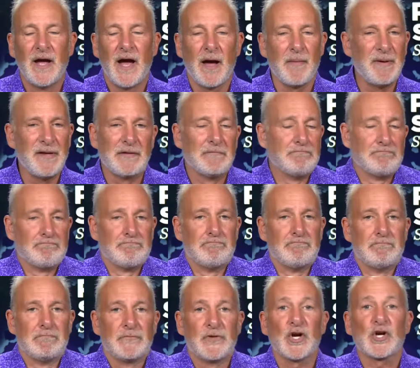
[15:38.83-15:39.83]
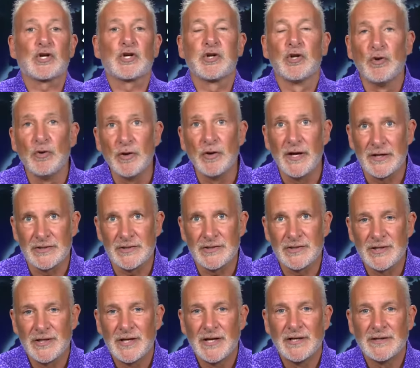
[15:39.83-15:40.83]
I mean, they're clueless.
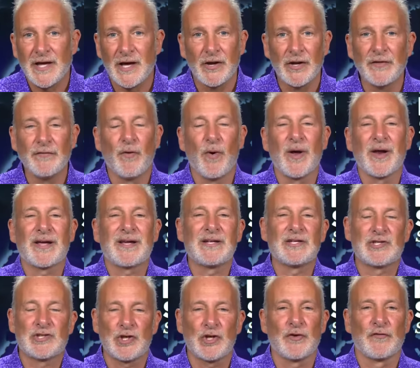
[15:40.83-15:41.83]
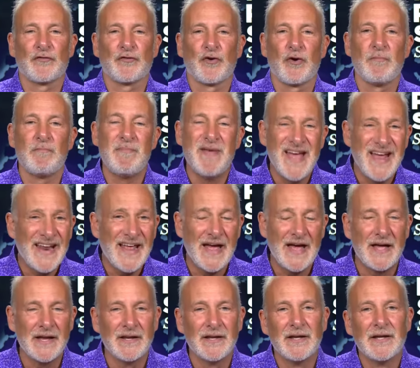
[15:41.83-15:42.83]
They don't even want to consider for a
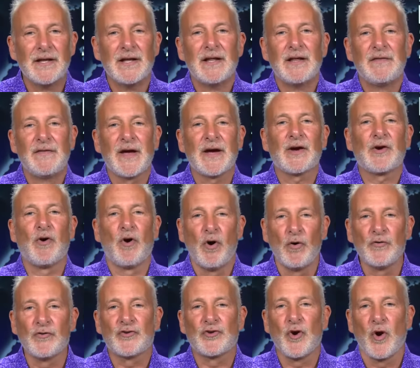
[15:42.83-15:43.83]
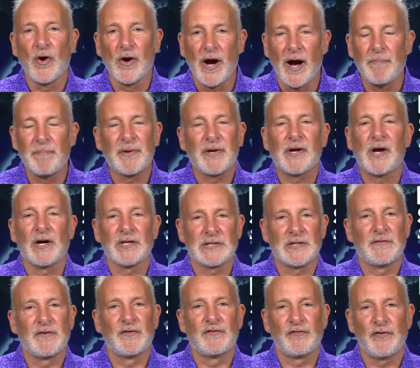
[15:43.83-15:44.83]
minute that gold is going up because
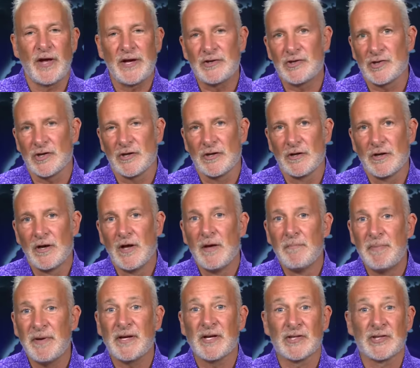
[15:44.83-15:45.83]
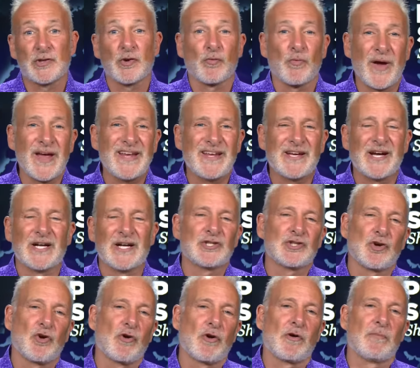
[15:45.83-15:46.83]
of inflation, because the rate
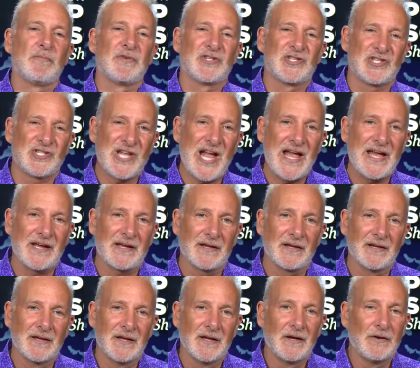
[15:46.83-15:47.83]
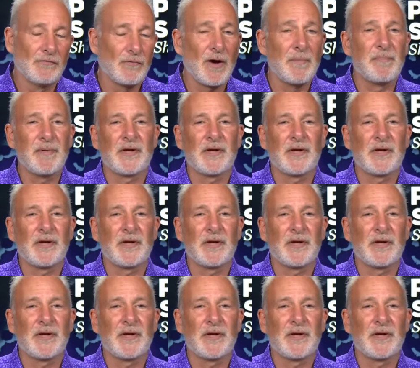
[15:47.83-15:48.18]
cuts are a mistake, right?